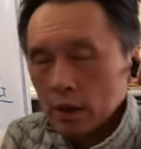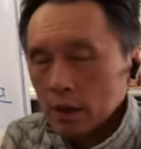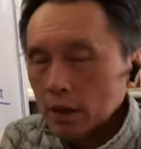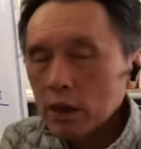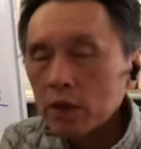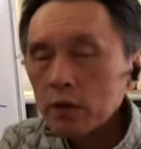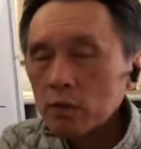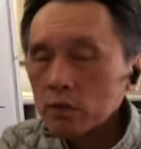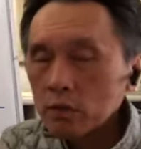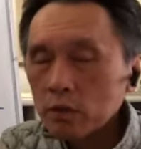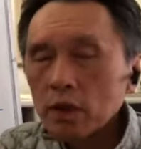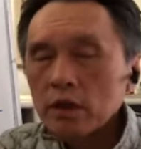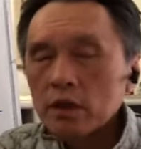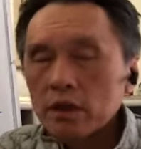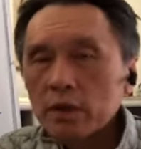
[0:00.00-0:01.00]
it
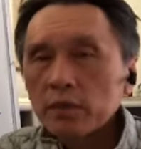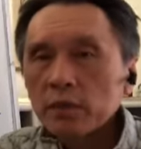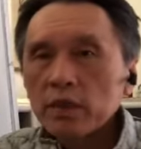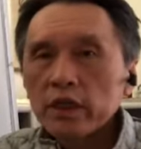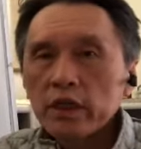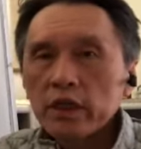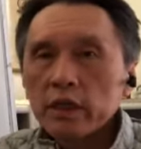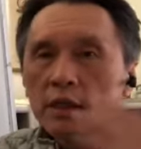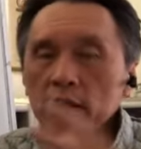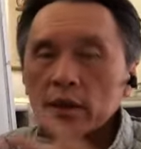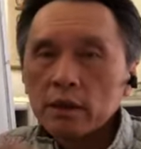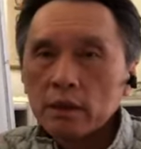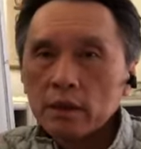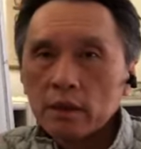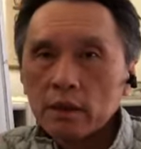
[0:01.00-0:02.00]
will simply
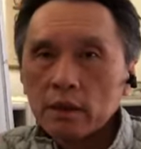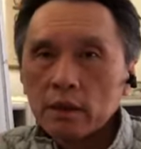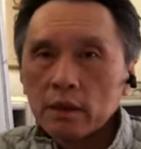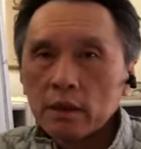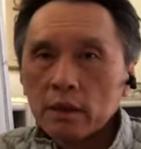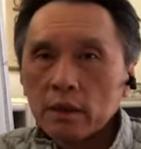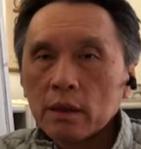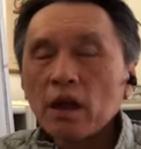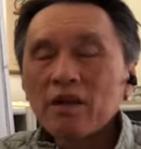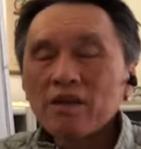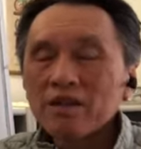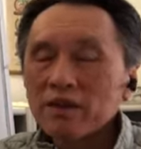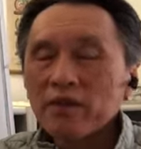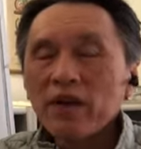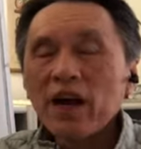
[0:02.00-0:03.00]
not
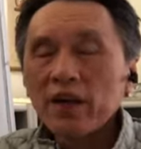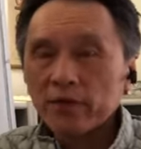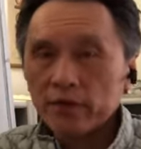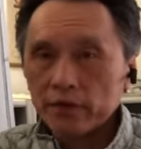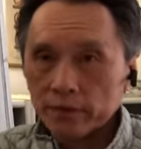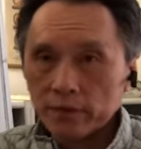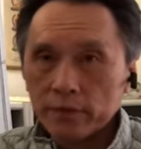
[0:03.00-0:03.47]
survive,